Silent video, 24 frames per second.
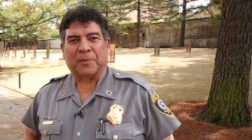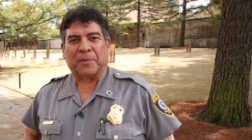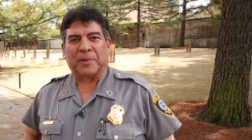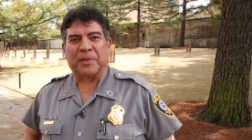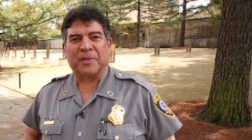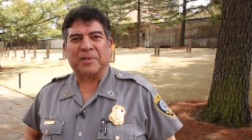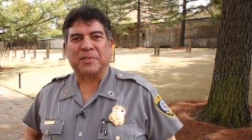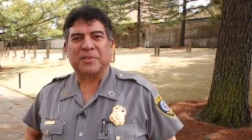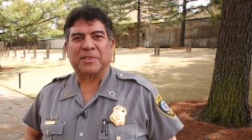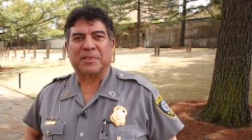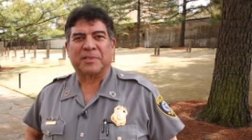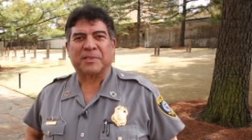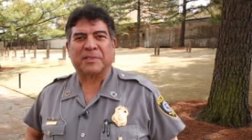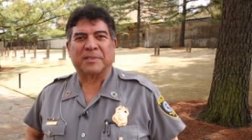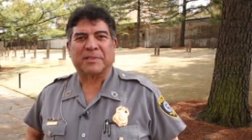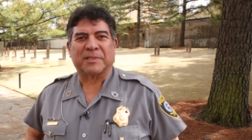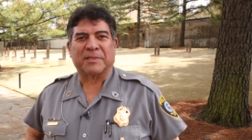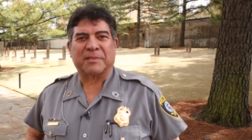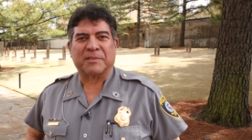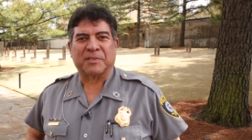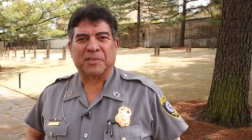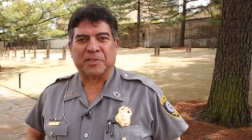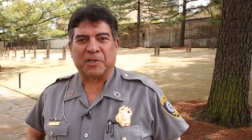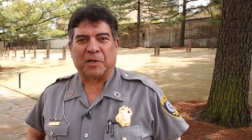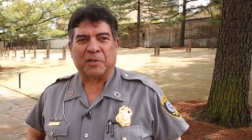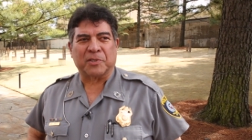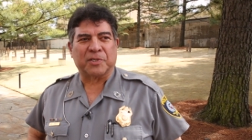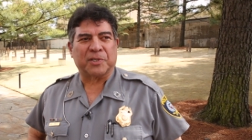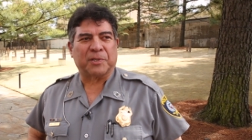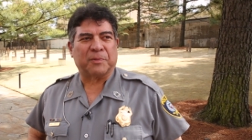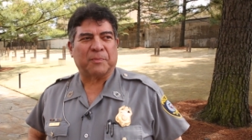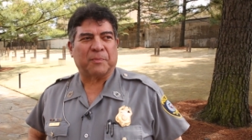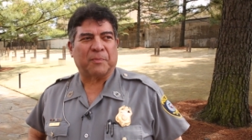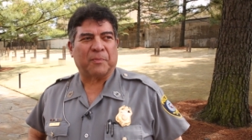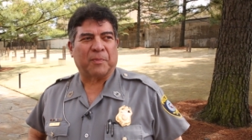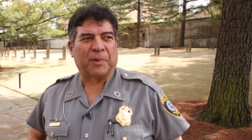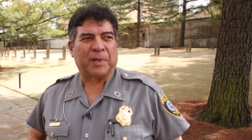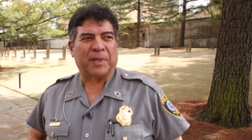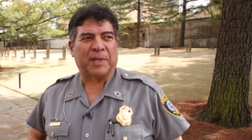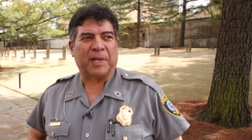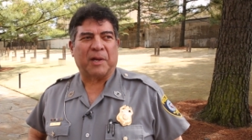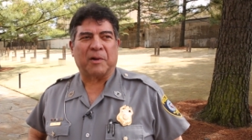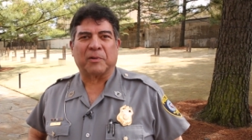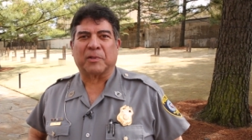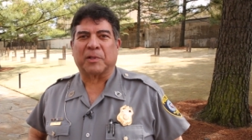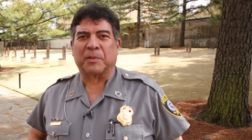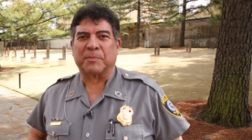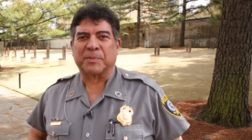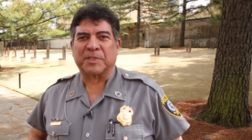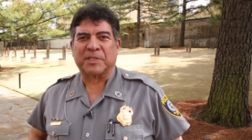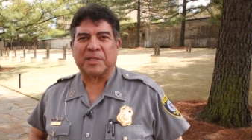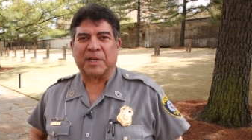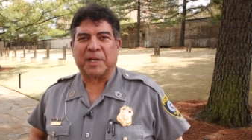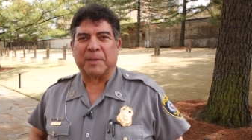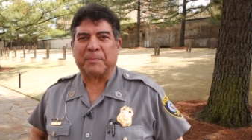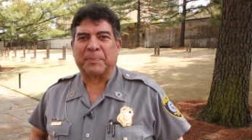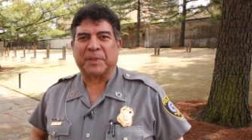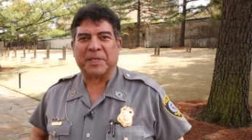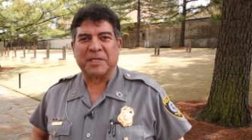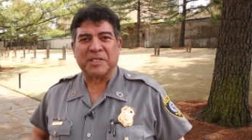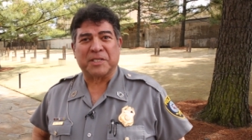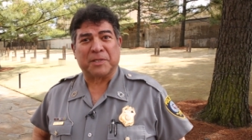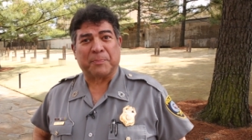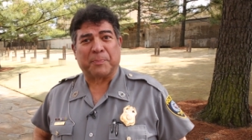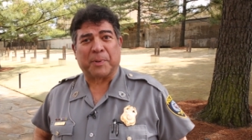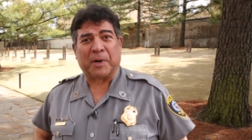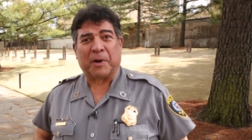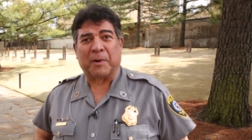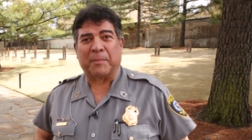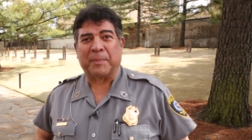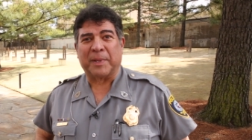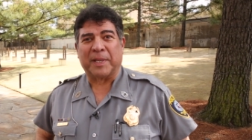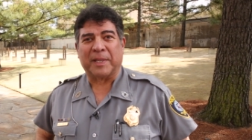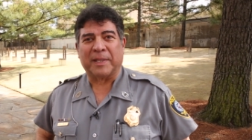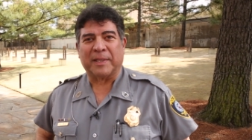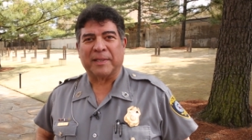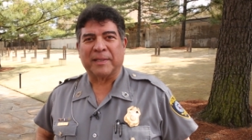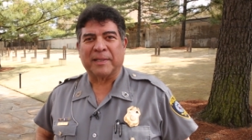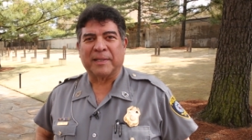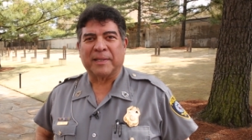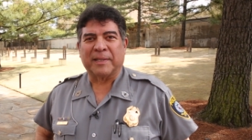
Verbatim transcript: Loruse, sergeant with the Oklahoma City Police Department.